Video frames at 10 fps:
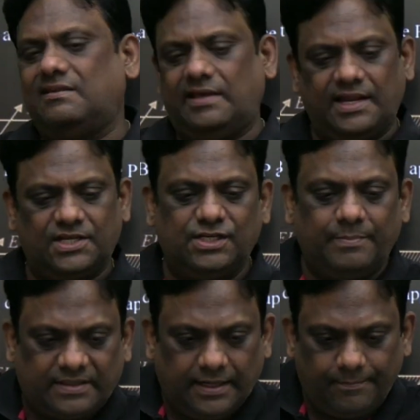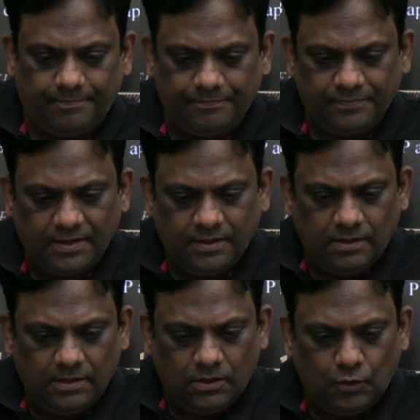energy method.
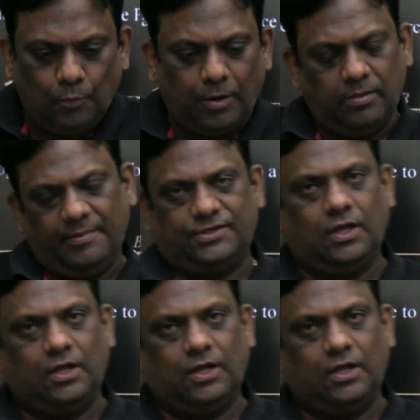No problem at all.